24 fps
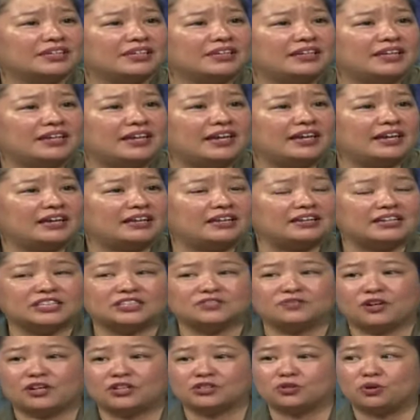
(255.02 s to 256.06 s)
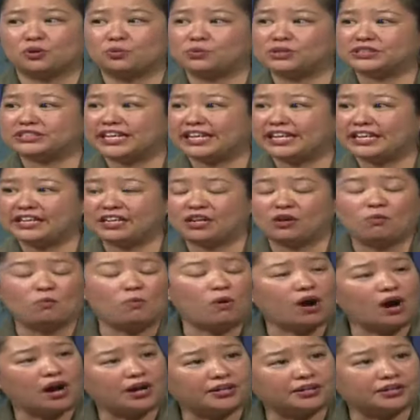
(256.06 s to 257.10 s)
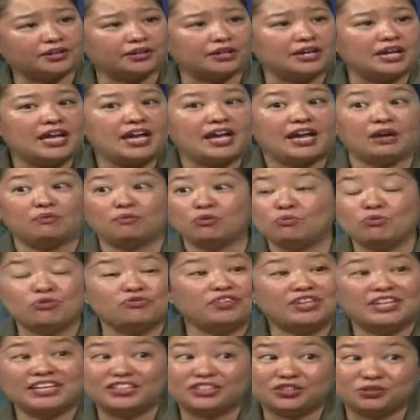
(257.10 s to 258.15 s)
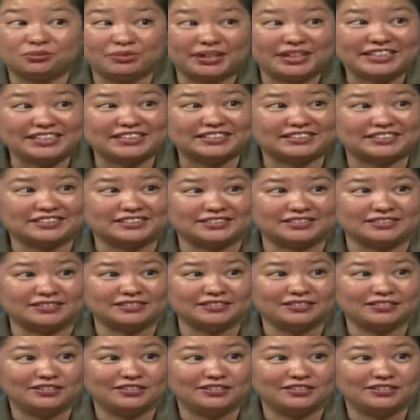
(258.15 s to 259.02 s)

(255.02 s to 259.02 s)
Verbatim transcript: in as far as retaining water, and we're moving into rainy season.